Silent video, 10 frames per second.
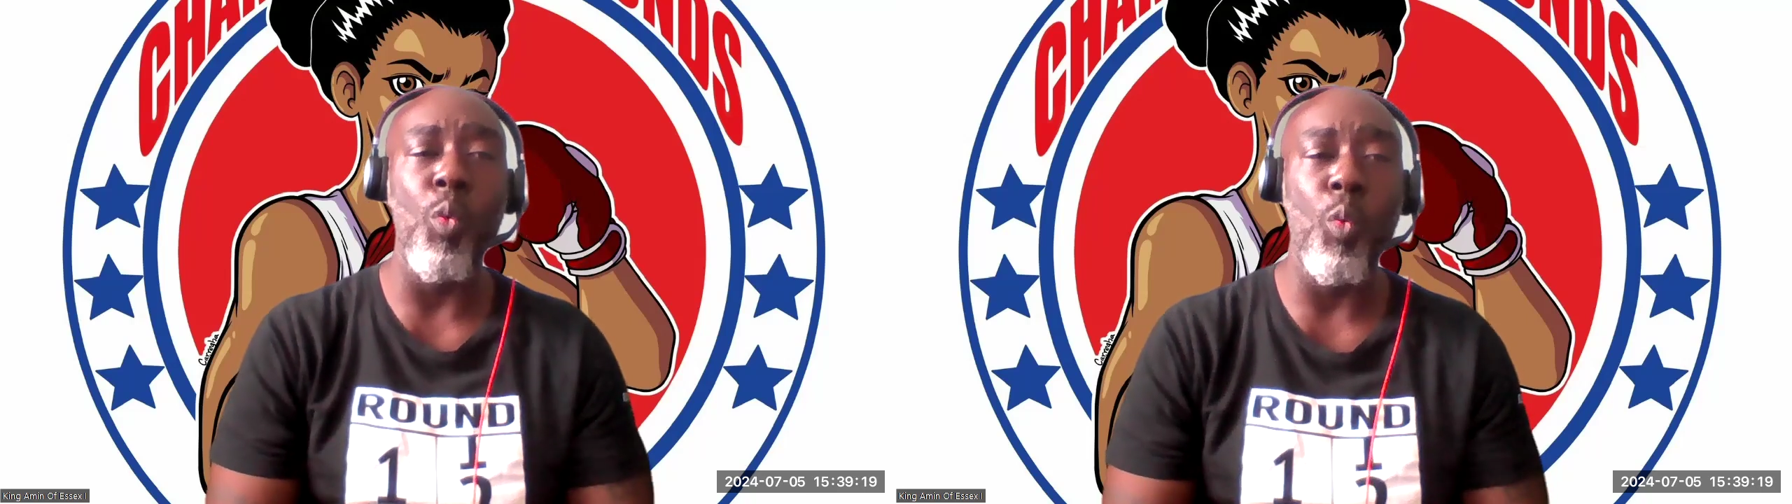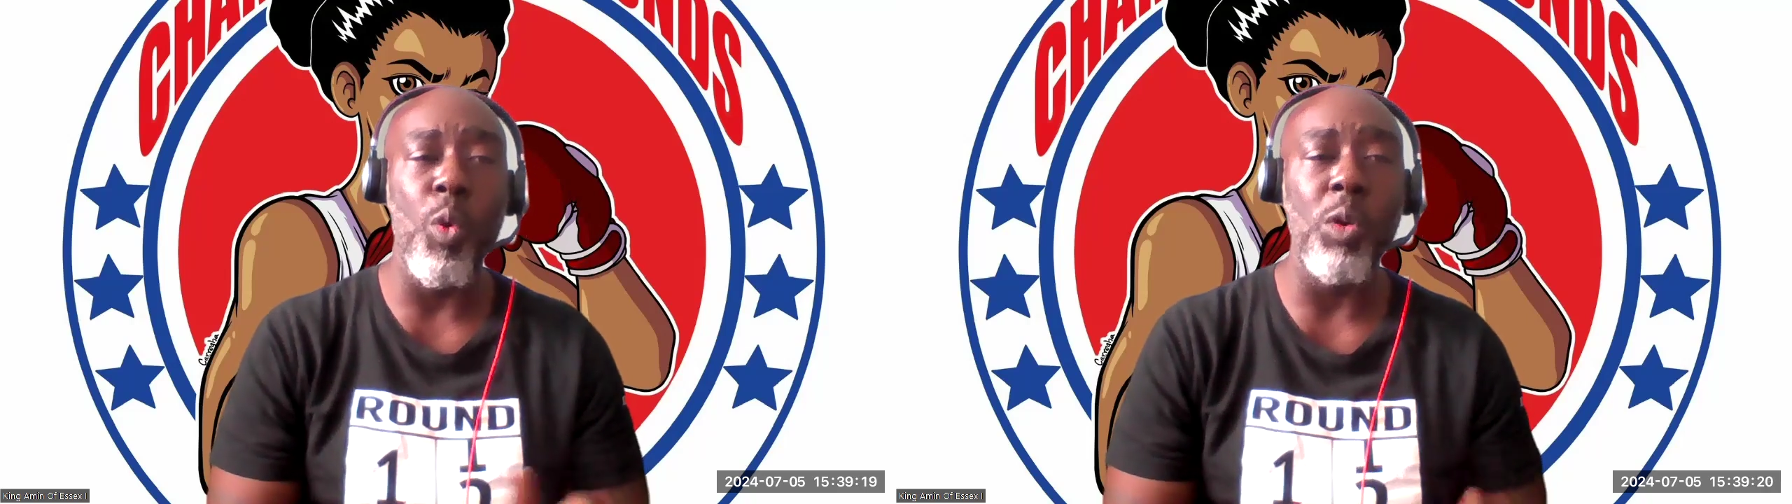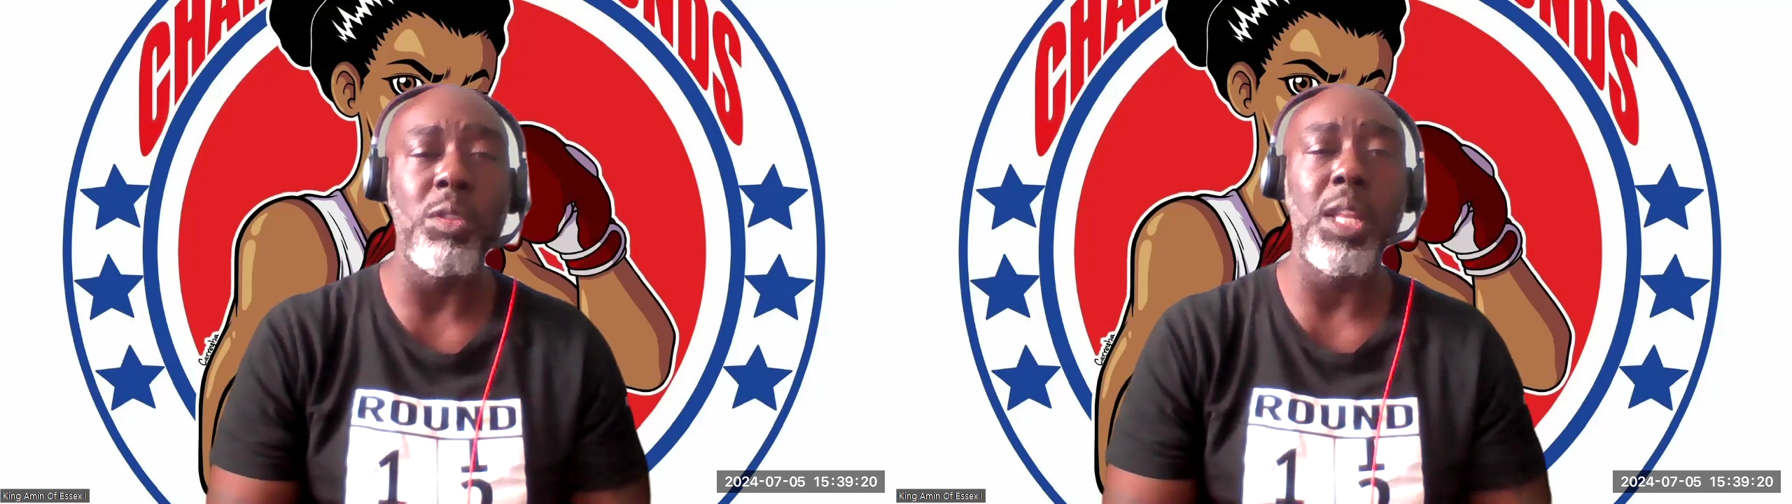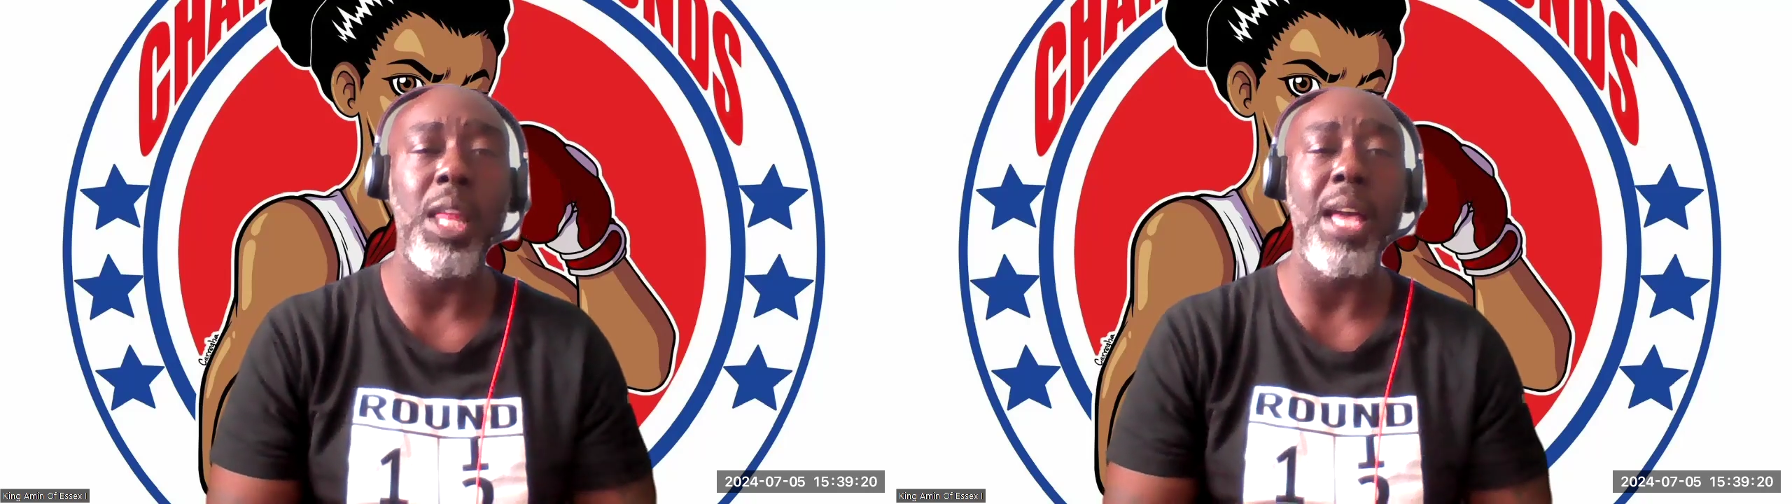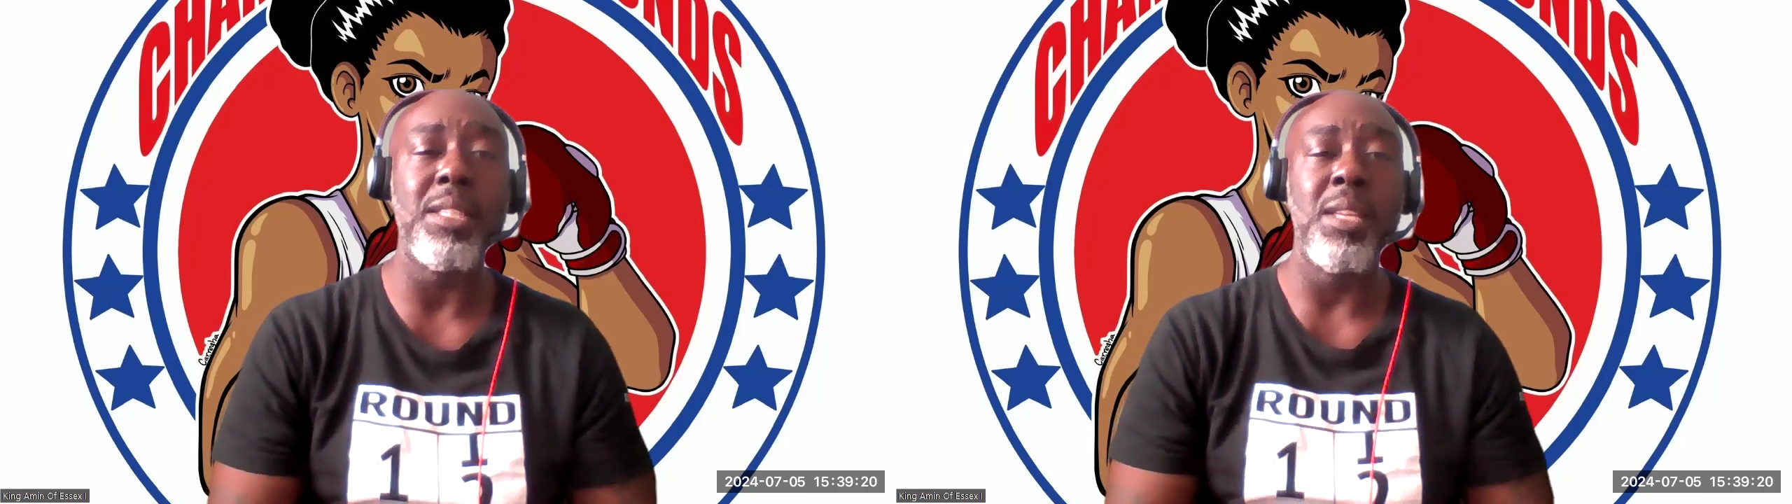world
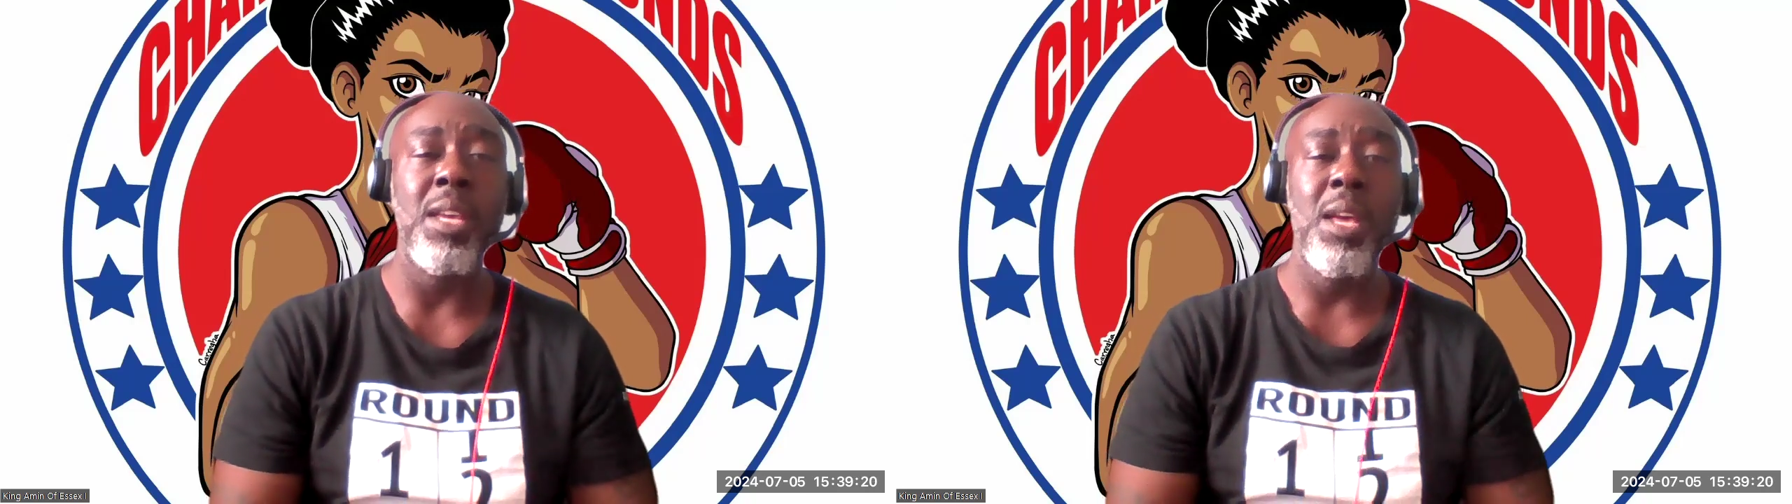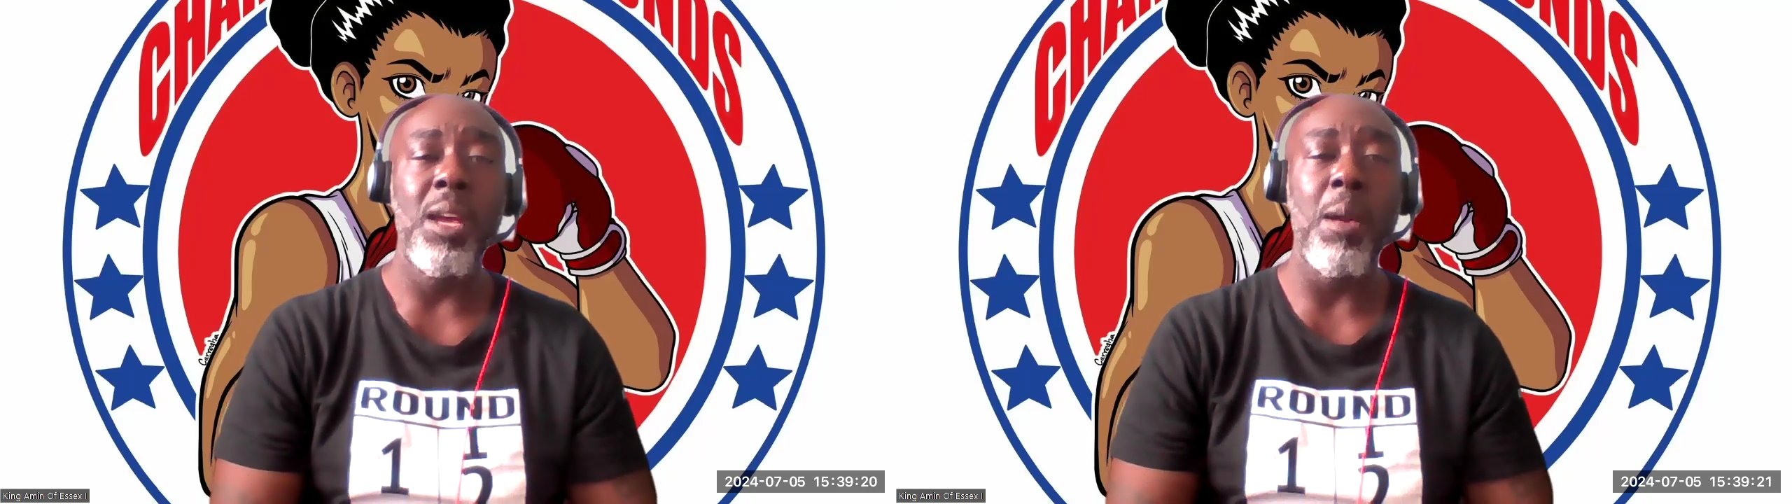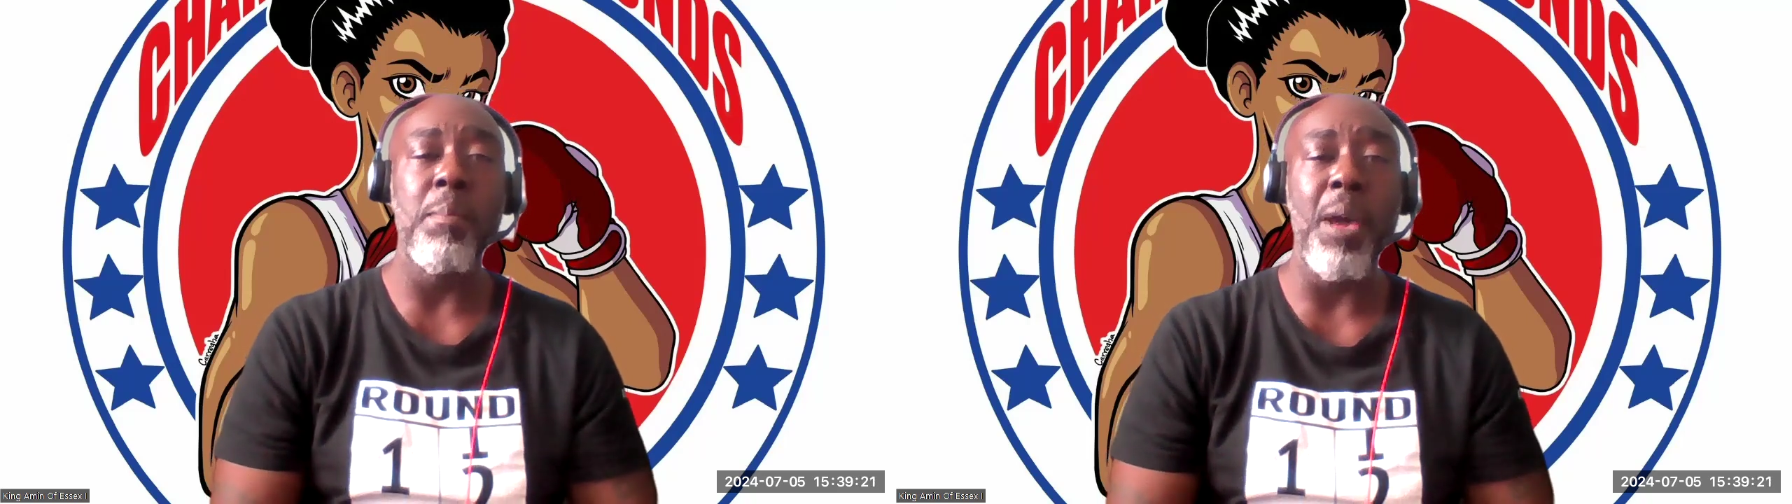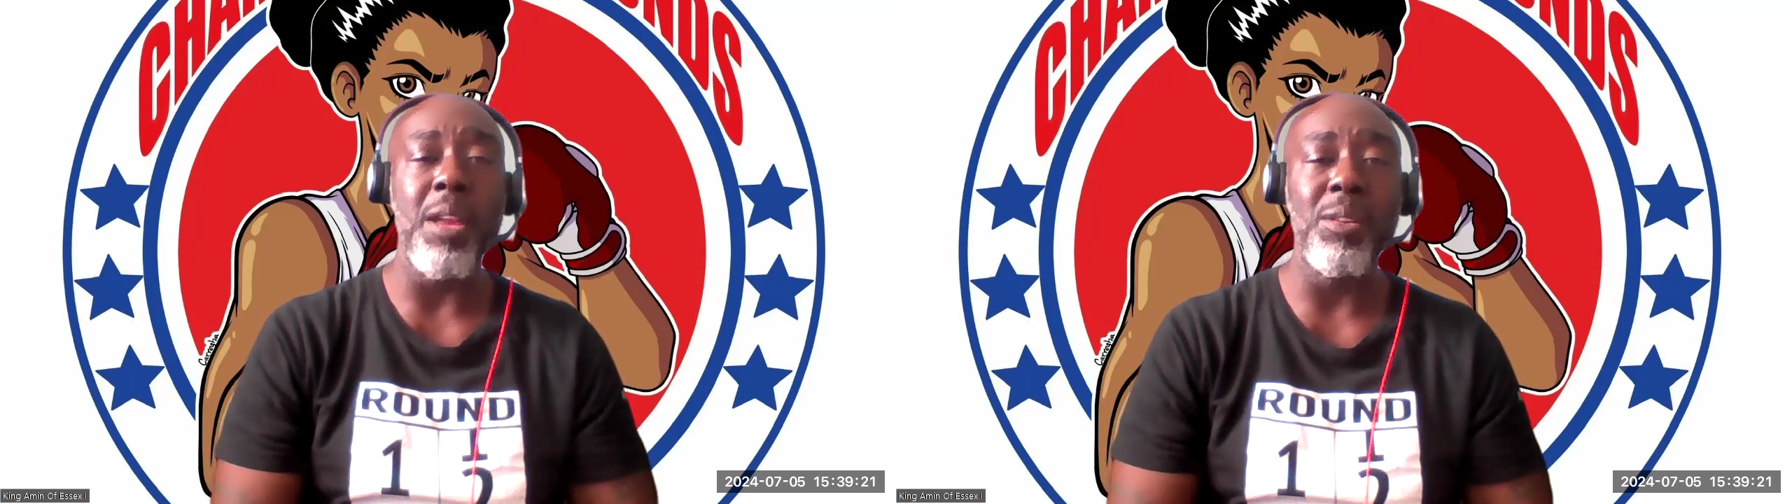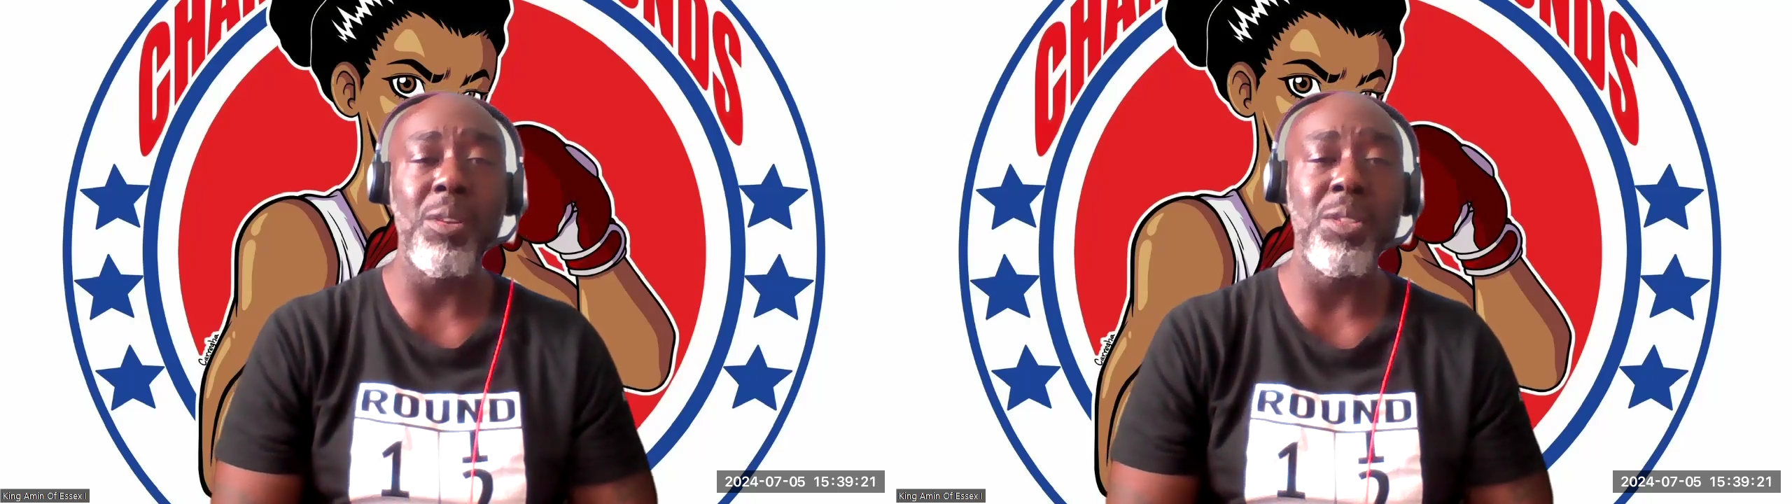class
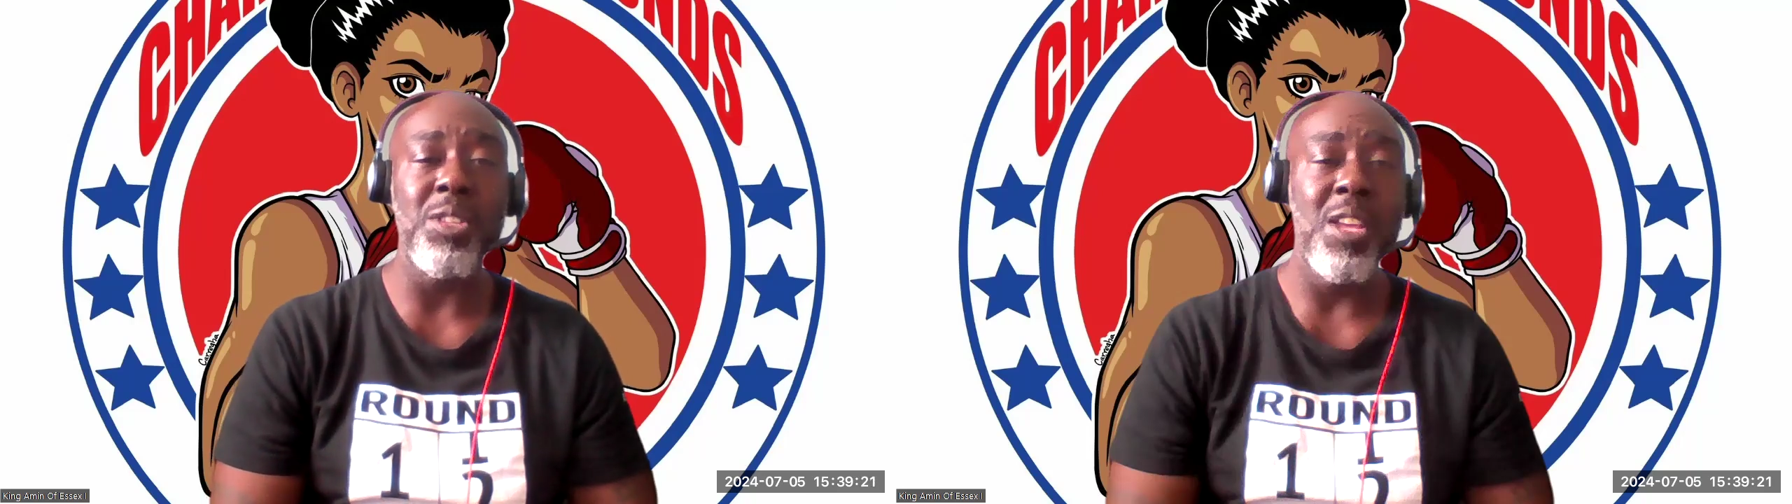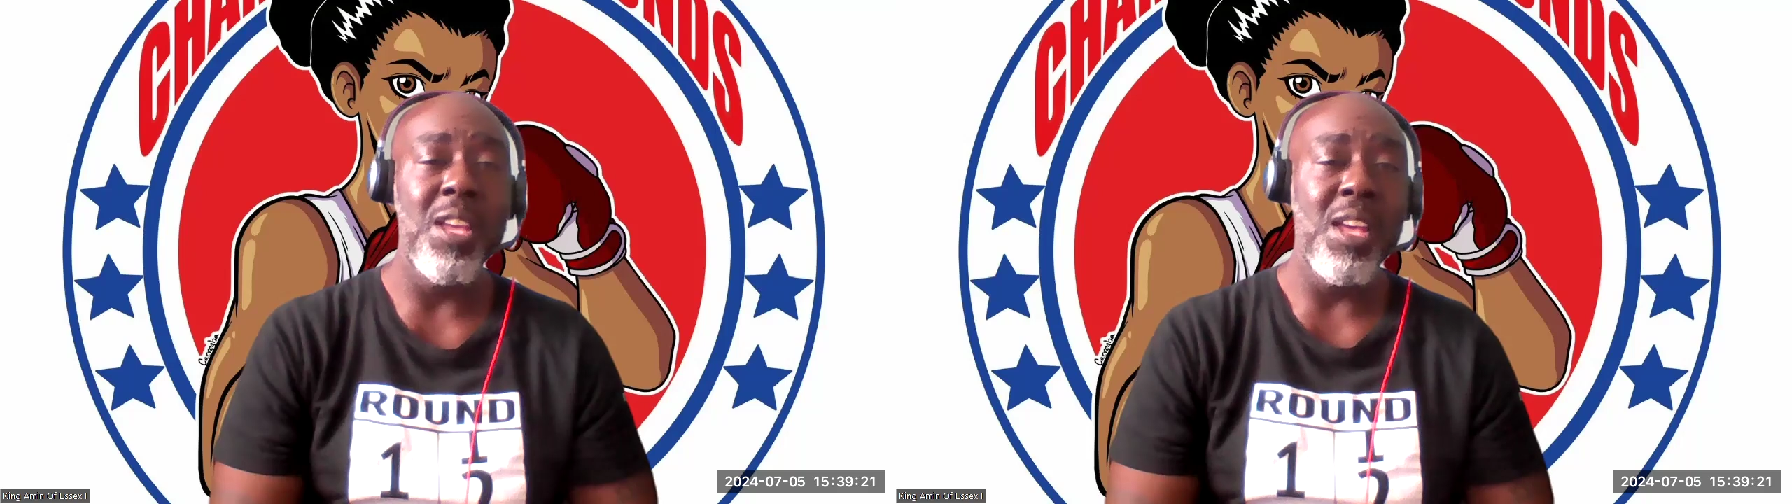competitors,